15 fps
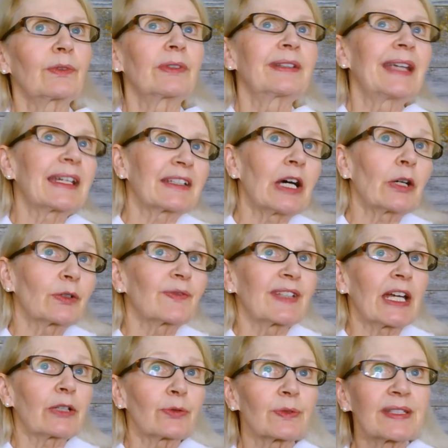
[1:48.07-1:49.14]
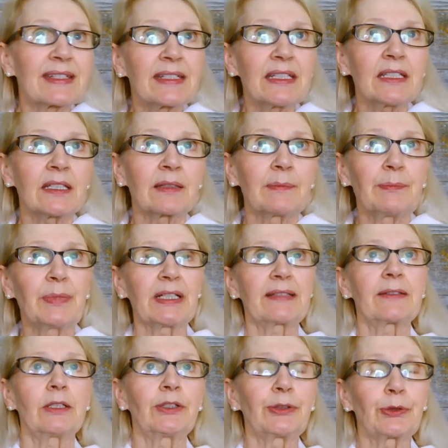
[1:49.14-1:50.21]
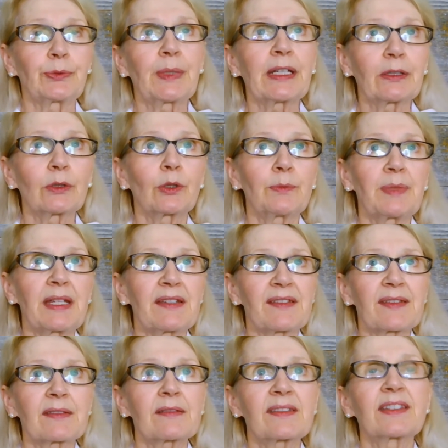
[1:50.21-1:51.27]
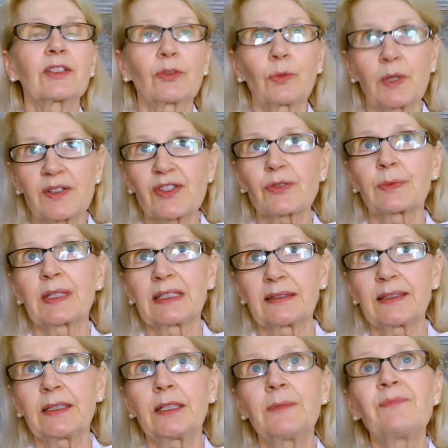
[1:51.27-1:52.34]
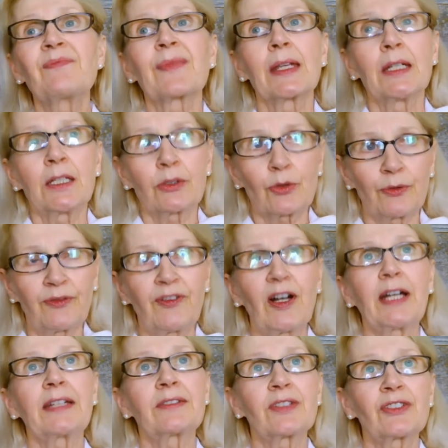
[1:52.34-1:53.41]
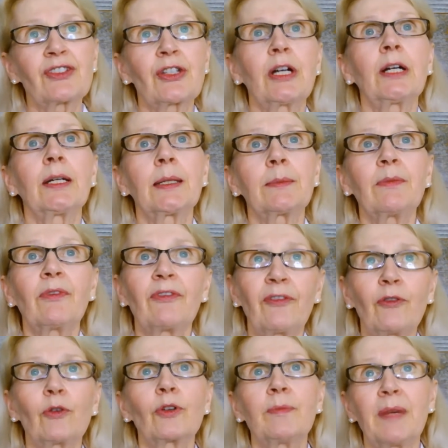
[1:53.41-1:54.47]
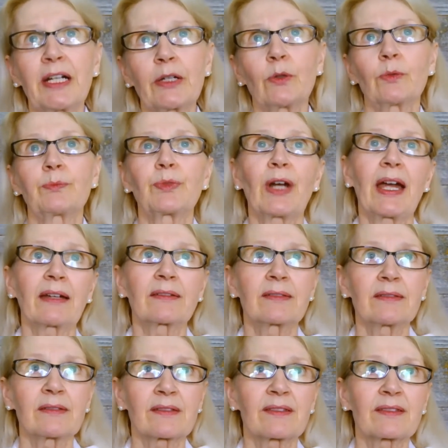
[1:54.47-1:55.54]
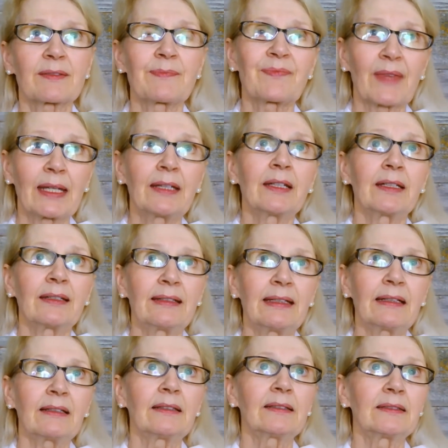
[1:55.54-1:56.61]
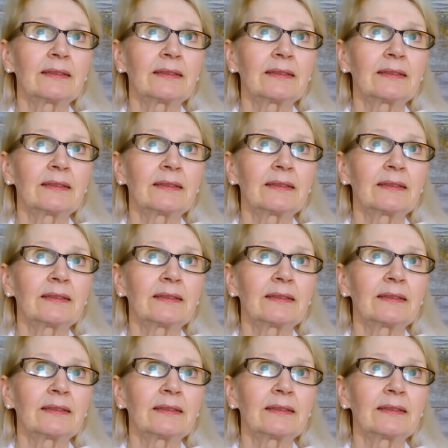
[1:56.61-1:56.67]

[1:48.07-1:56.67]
get out of that routine, but on a regular basis, it was really to find the time for my own practice. Yeah.